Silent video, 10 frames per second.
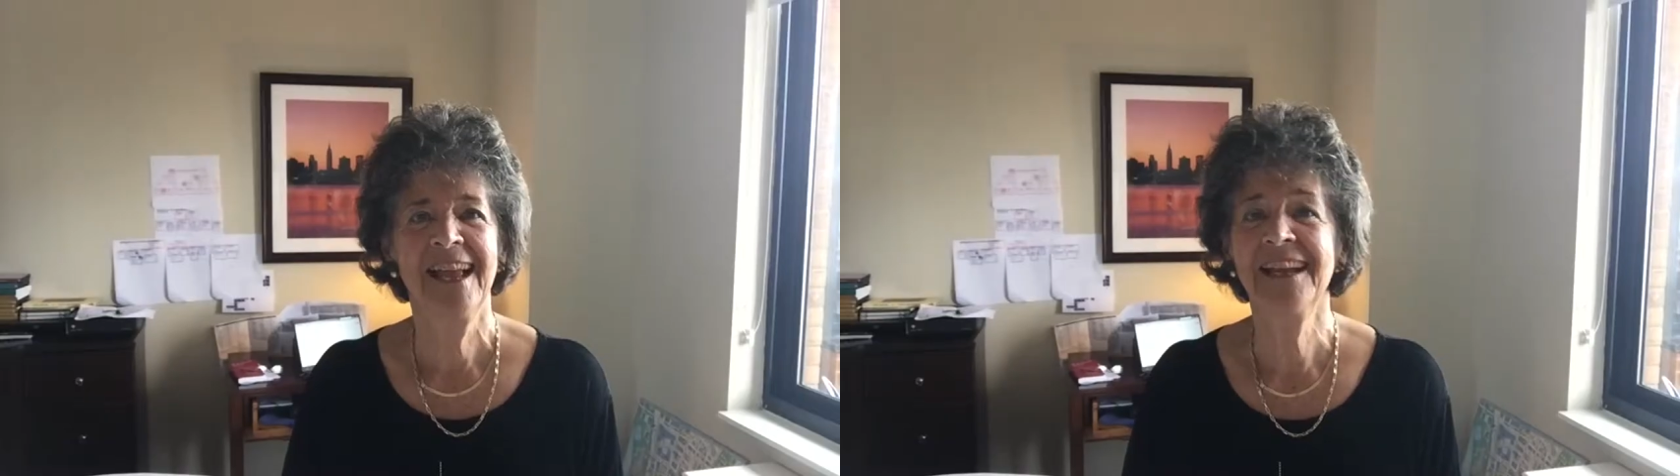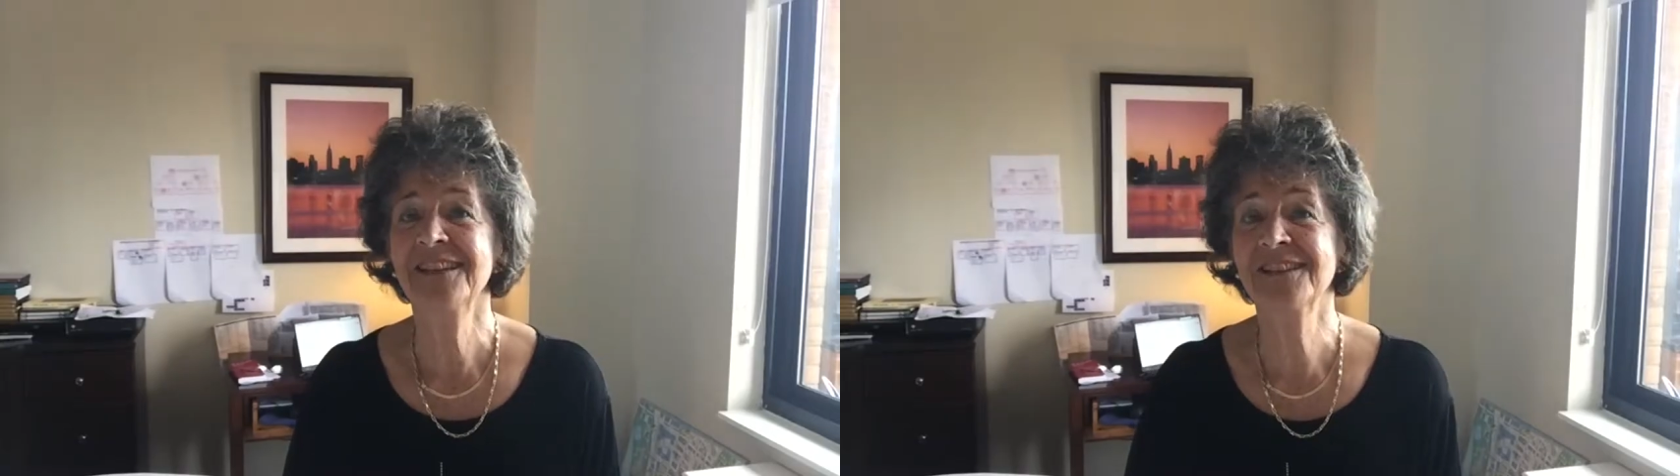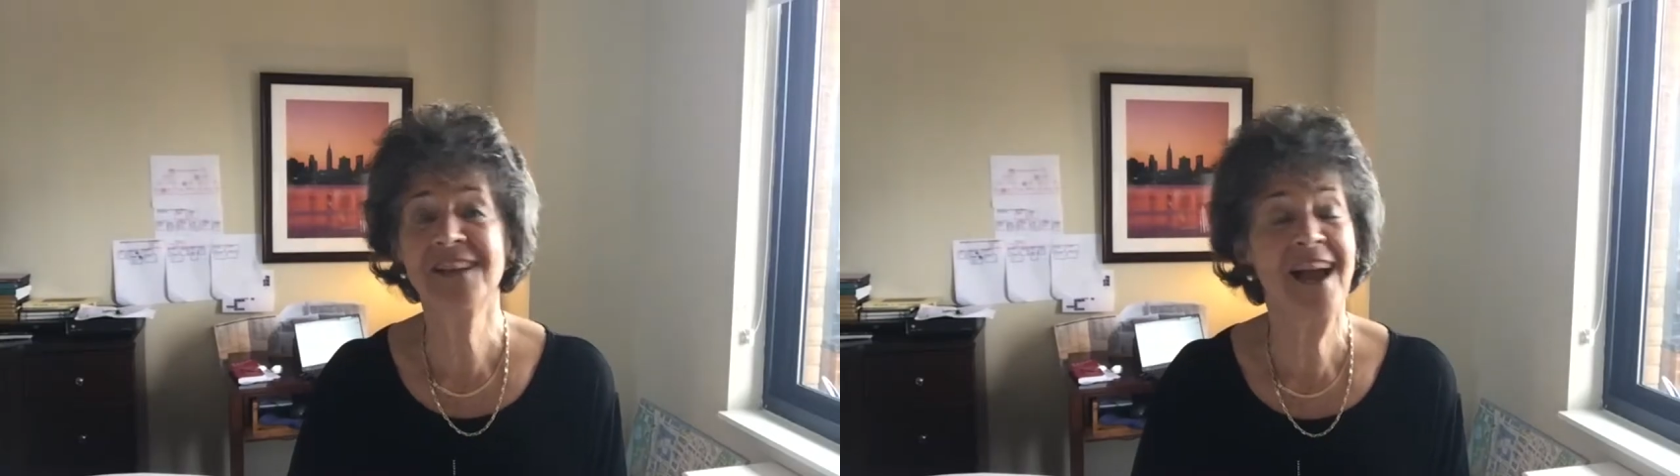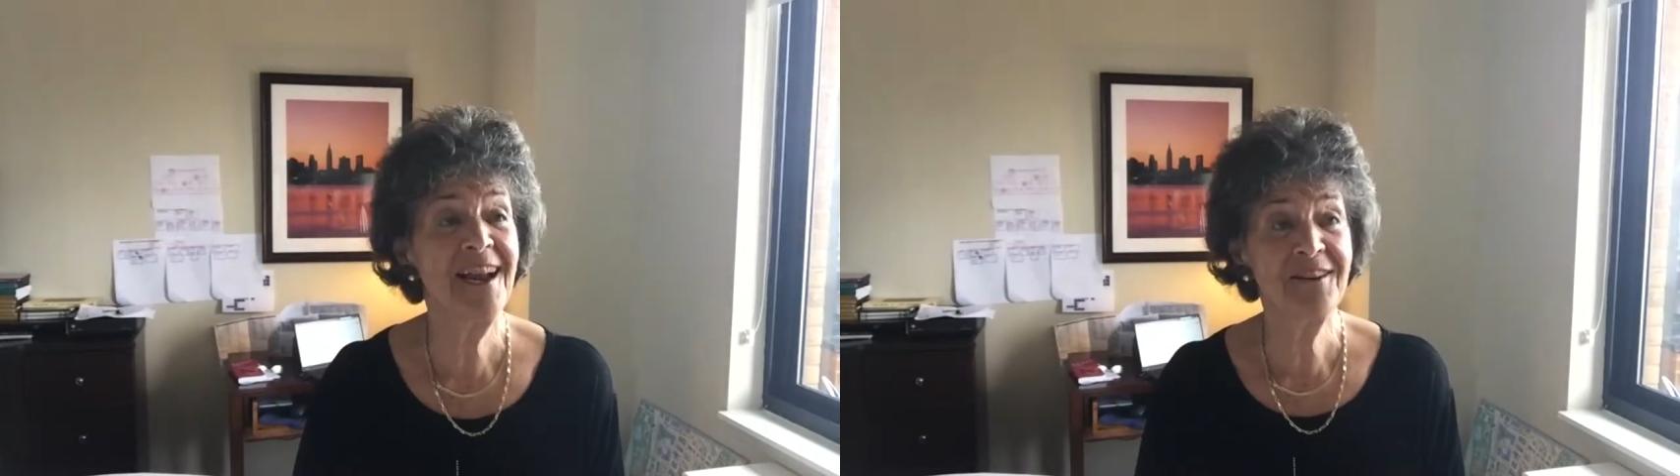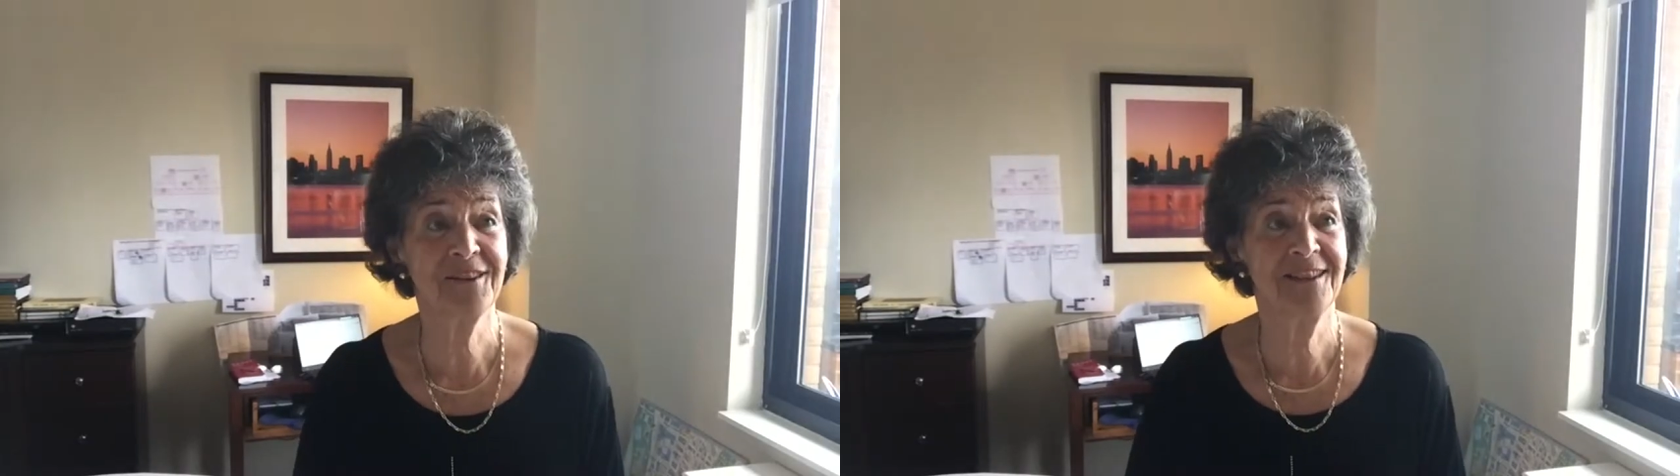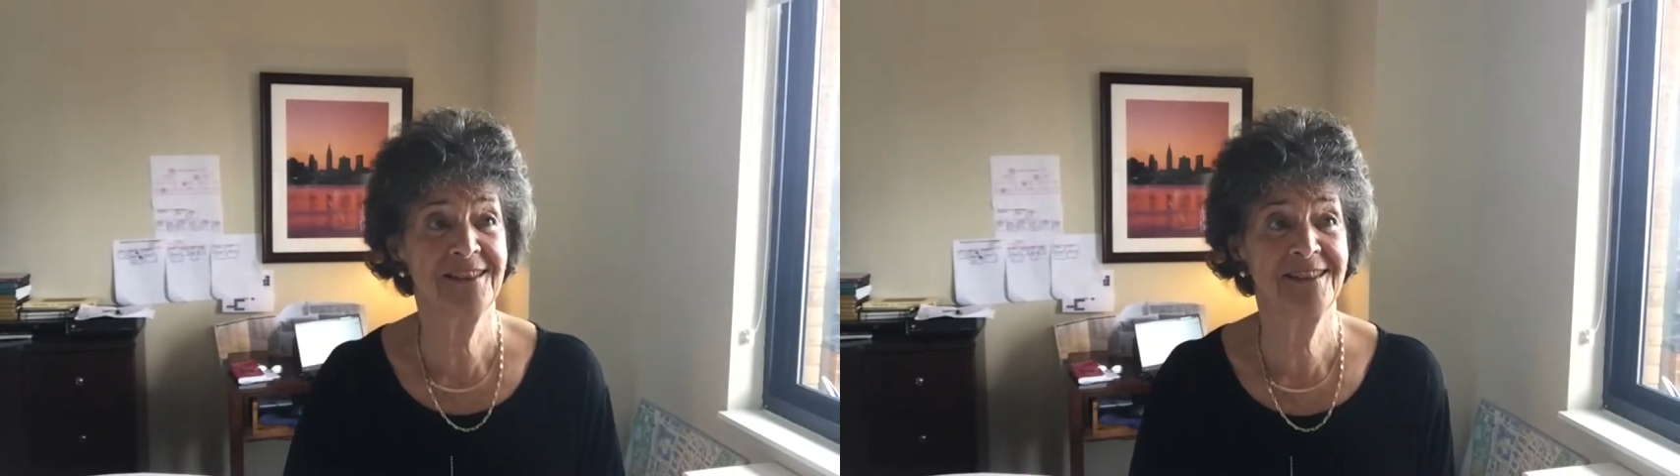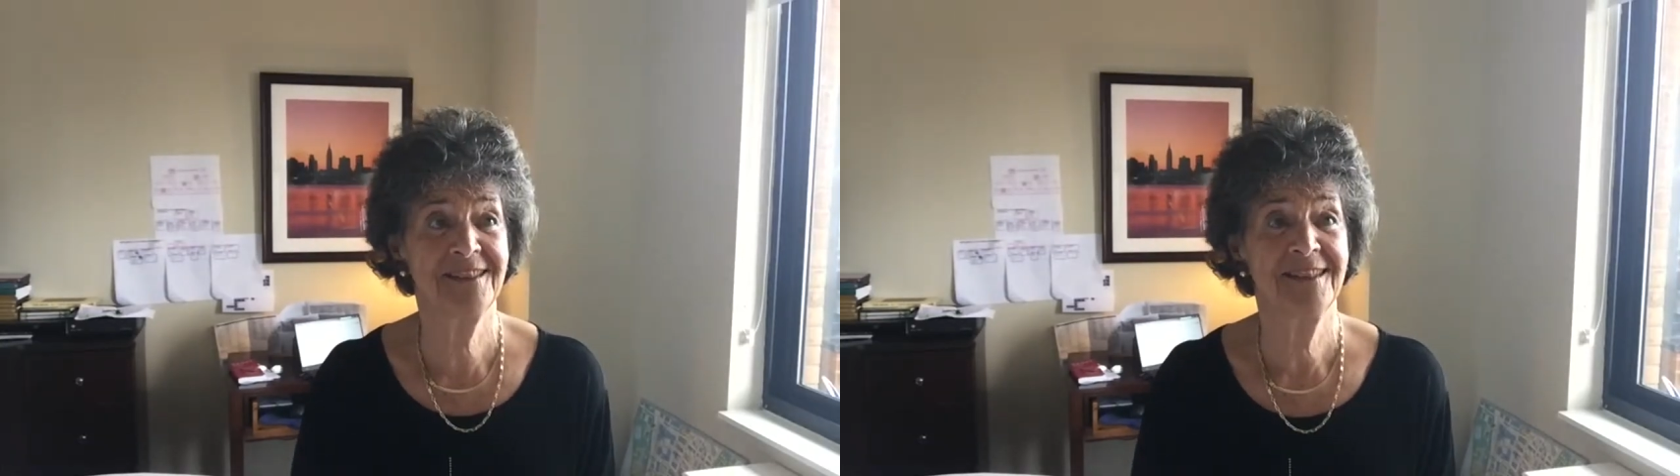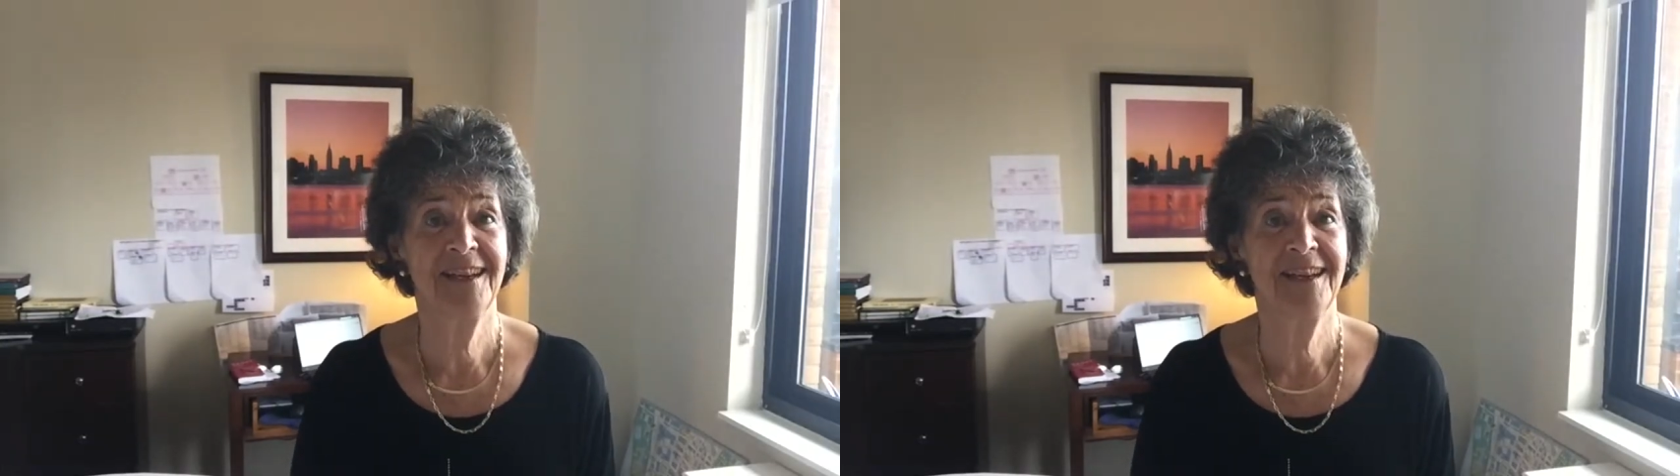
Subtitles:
He's tireless.